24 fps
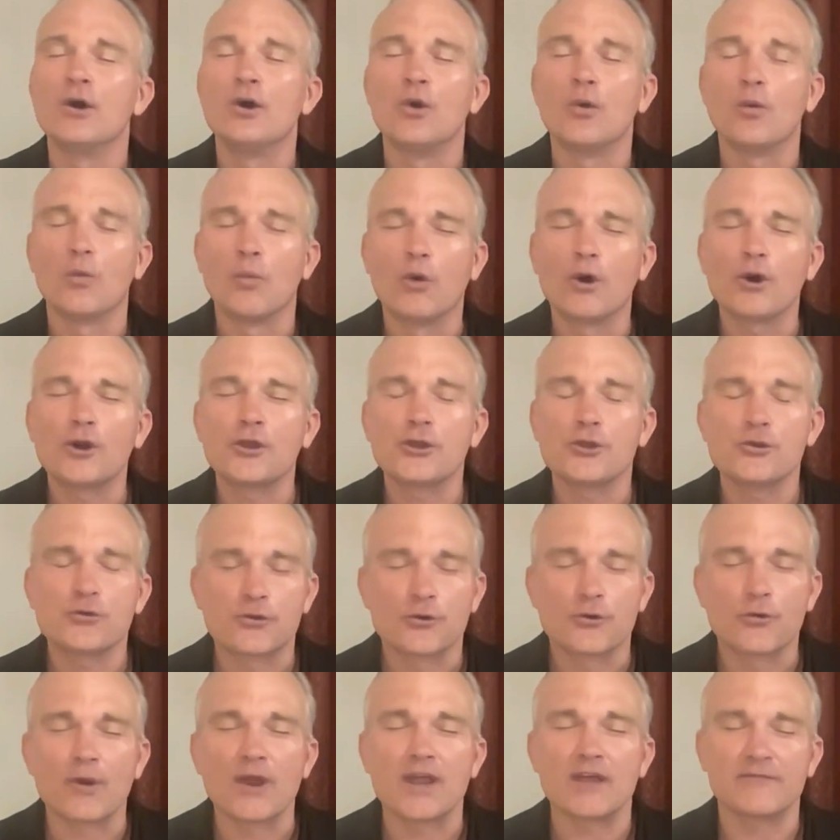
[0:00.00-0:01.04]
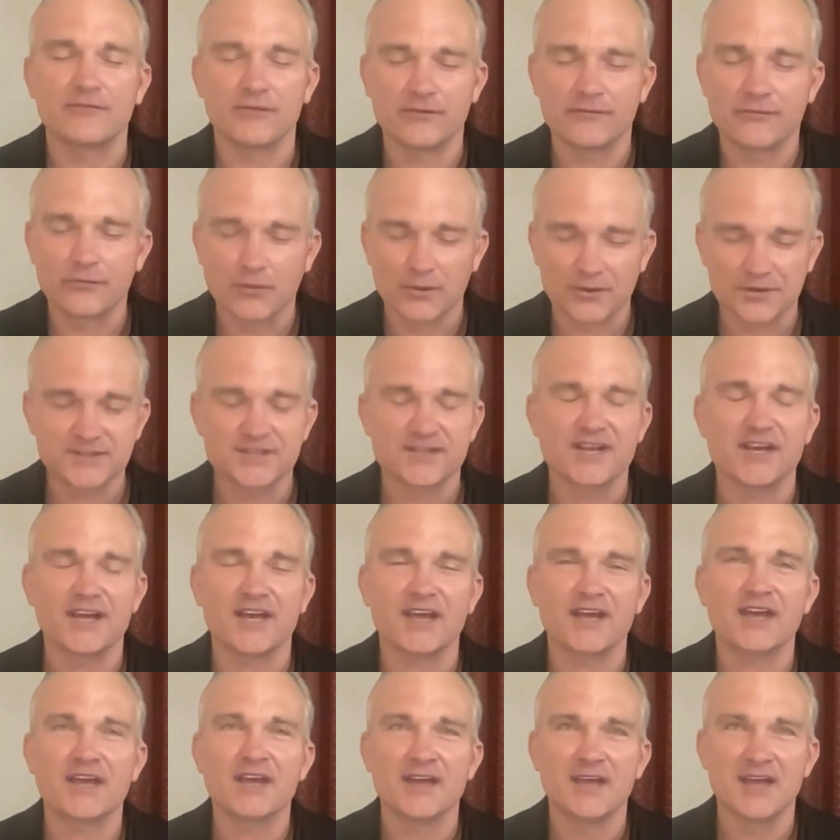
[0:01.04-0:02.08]
What are you grateful for
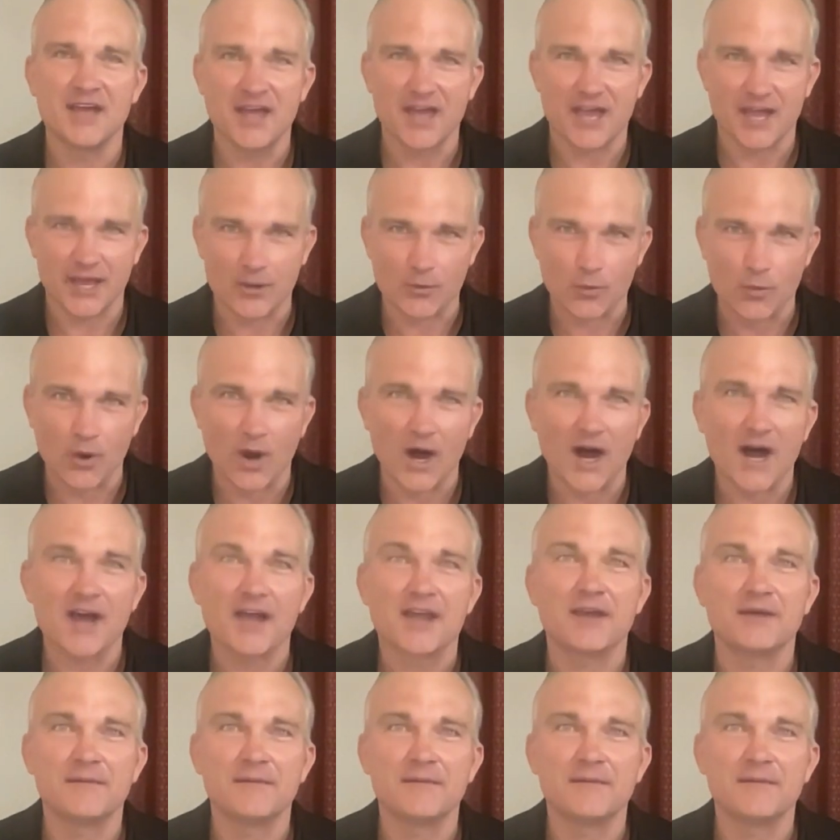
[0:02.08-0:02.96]
today and why?